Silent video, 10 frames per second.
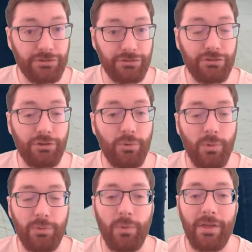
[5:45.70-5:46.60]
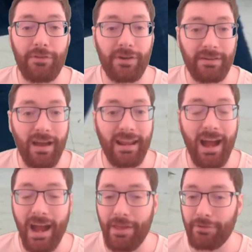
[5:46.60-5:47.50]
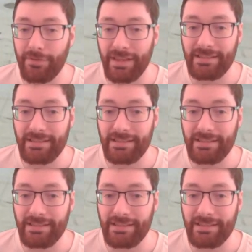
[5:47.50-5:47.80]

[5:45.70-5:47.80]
do with whether or not either of the